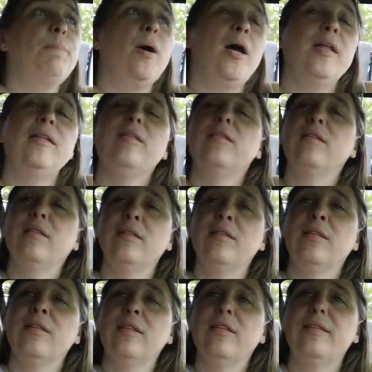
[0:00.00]
But
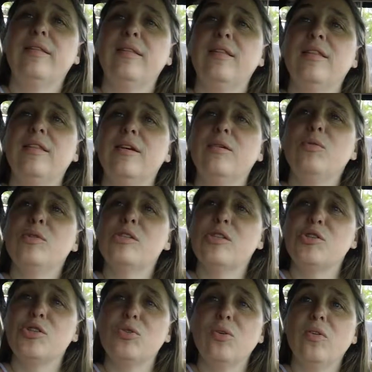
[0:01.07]
there was a
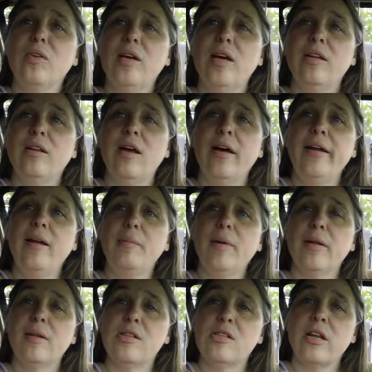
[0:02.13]
story online
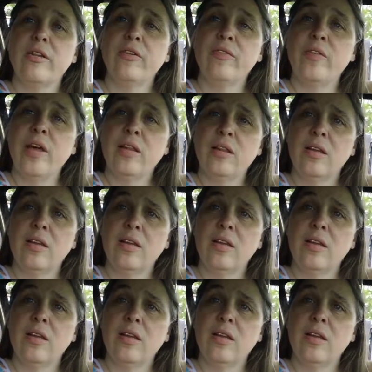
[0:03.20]
about this other vet